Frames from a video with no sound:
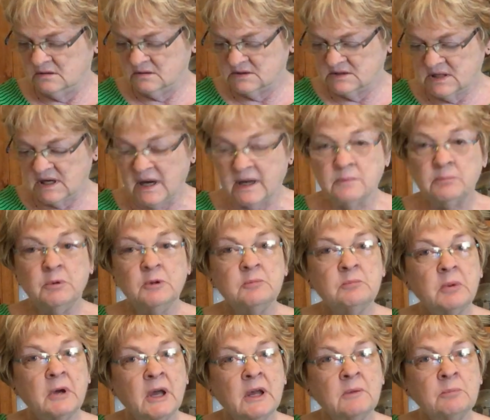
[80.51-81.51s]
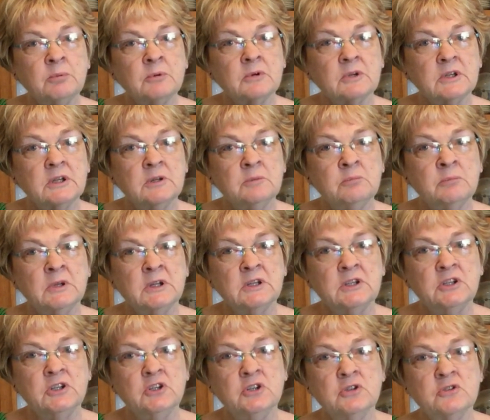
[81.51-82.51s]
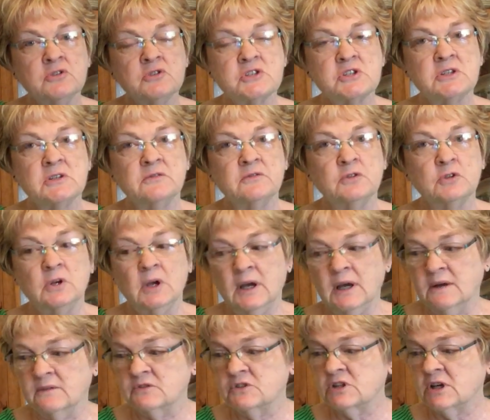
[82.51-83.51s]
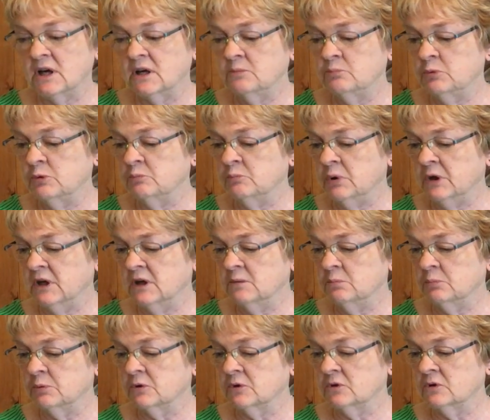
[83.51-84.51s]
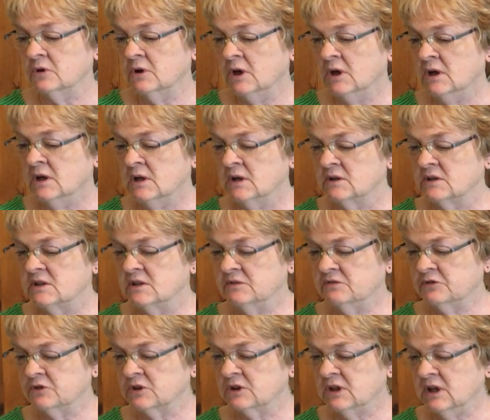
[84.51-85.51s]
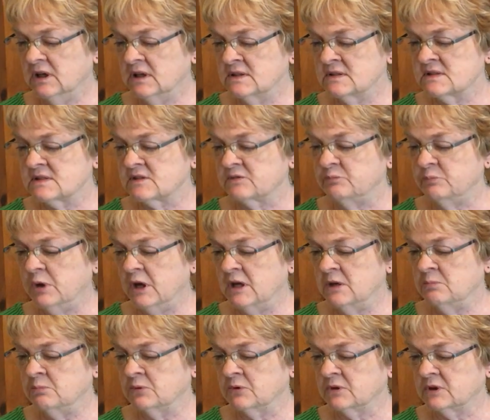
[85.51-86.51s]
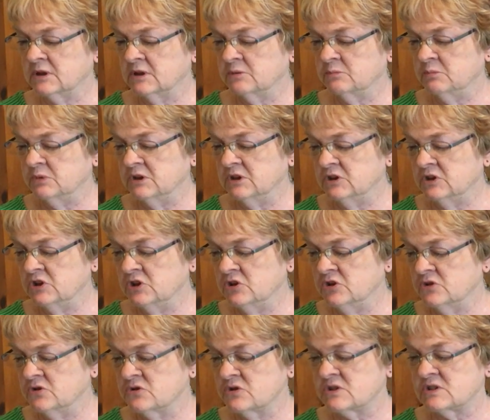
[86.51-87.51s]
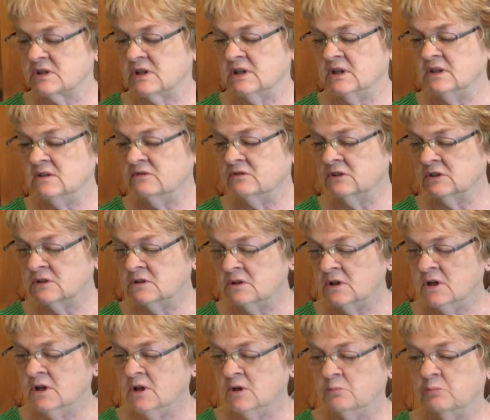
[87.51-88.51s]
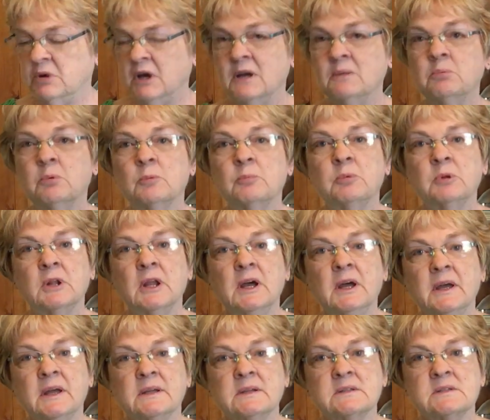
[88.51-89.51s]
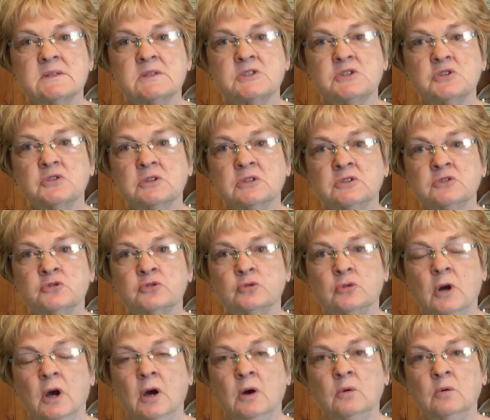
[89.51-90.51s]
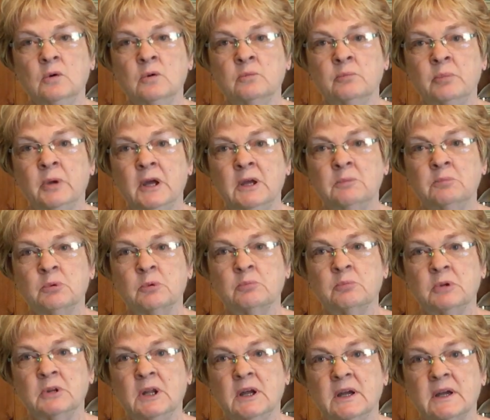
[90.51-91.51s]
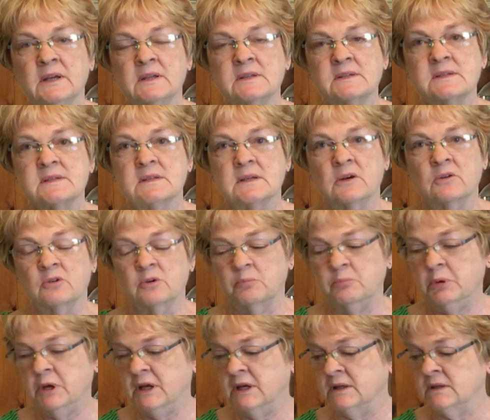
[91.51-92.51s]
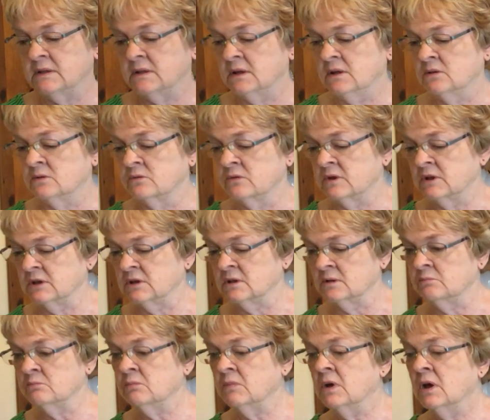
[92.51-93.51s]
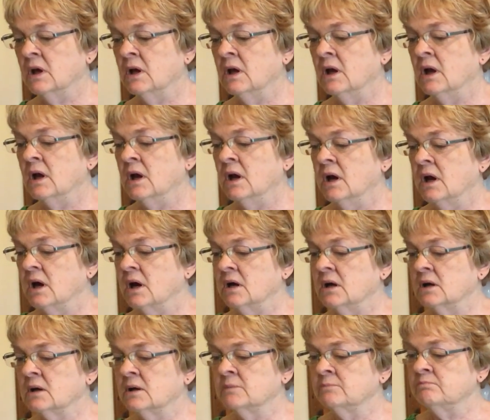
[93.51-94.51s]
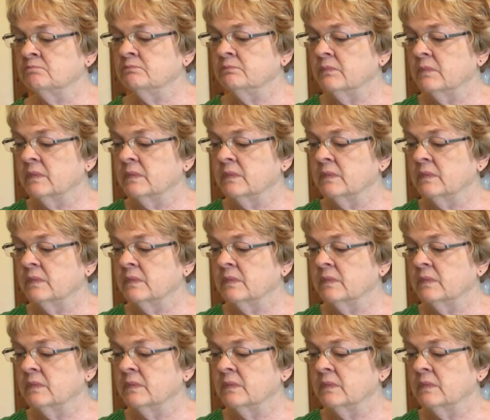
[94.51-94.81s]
Typing paper can be used if you have typing paper. Different kinds of paper could be used. Even paper plates. You can draw on paper plates or paint on them.